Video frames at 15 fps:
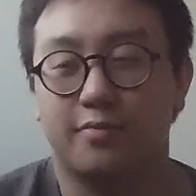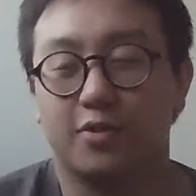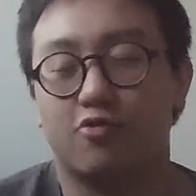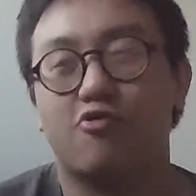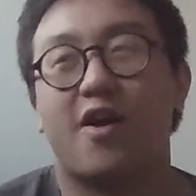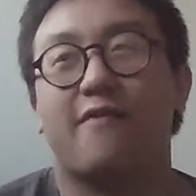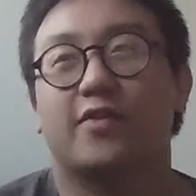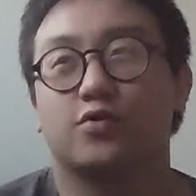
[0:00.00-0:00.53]
But the
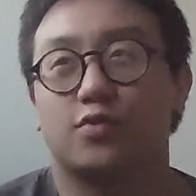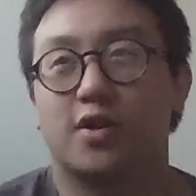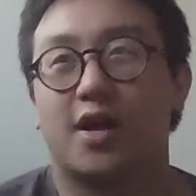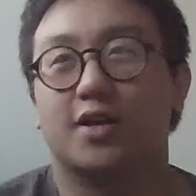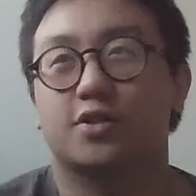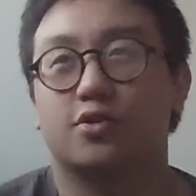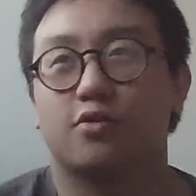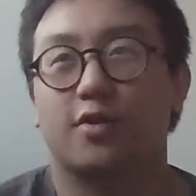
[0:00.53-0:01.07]
graphics were
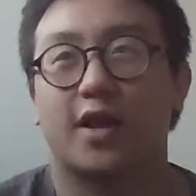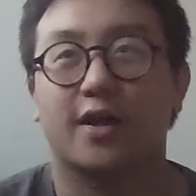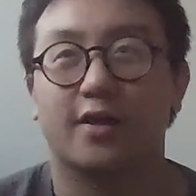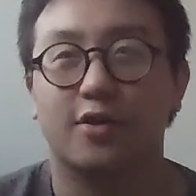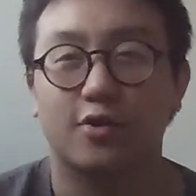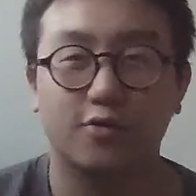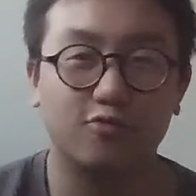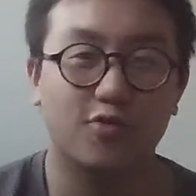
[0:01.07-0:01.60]
nice though, like,
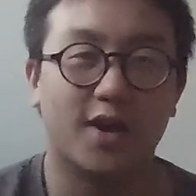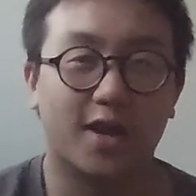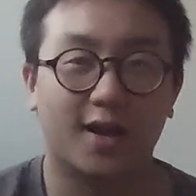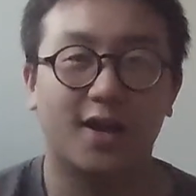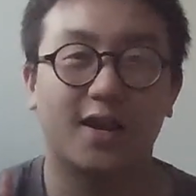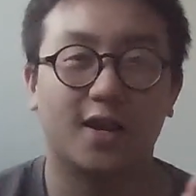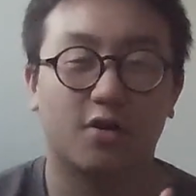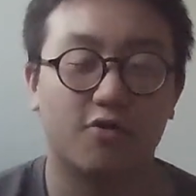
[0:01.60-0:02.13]
really
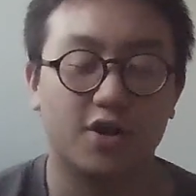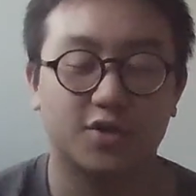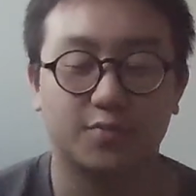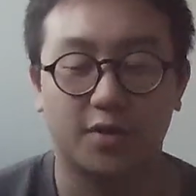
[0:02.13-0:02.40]
clean and crisp.